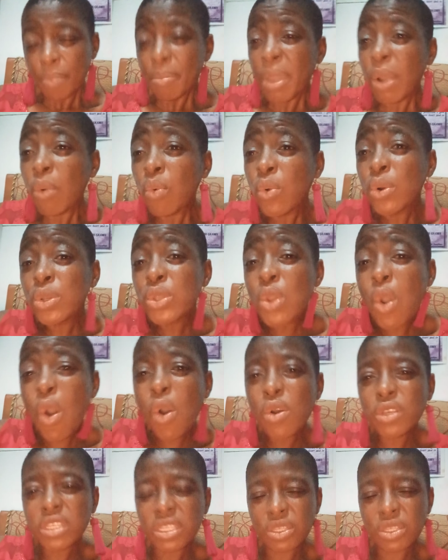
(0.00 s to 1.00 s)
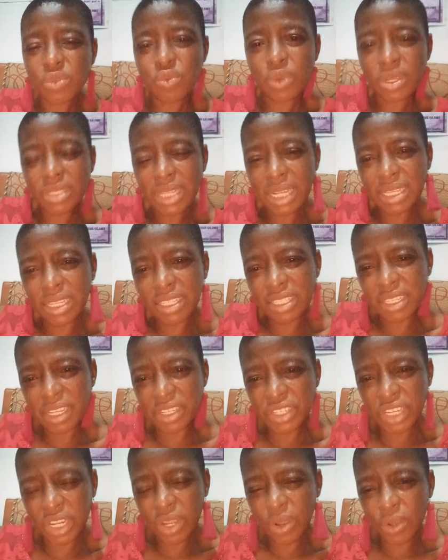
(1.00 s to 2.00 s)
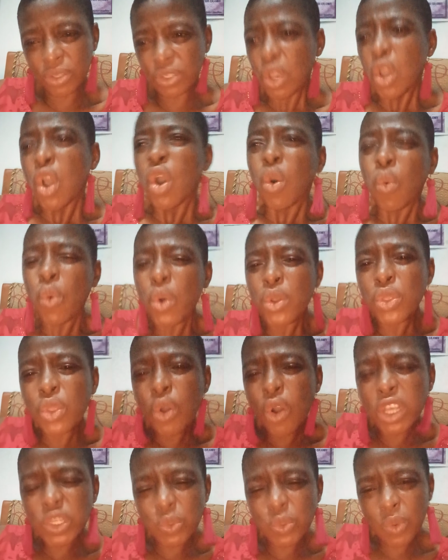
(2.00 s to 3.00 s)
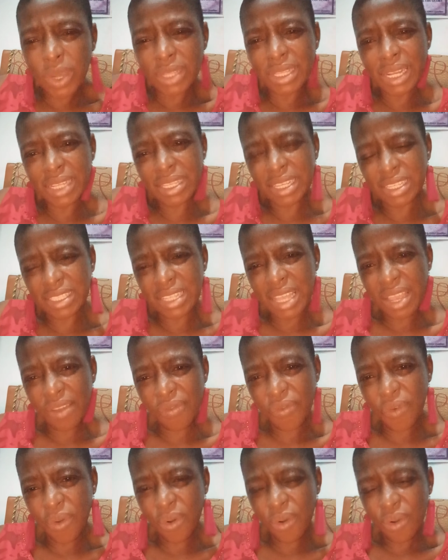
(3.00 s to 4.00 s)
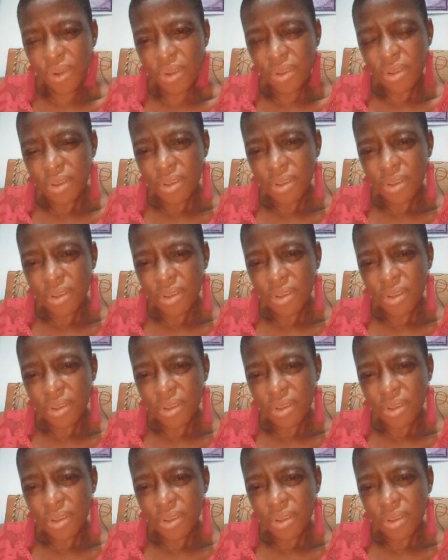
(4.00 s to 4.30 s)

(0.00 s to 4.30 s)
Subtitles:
But who knows what that is teaching us? Who knows what that is there for?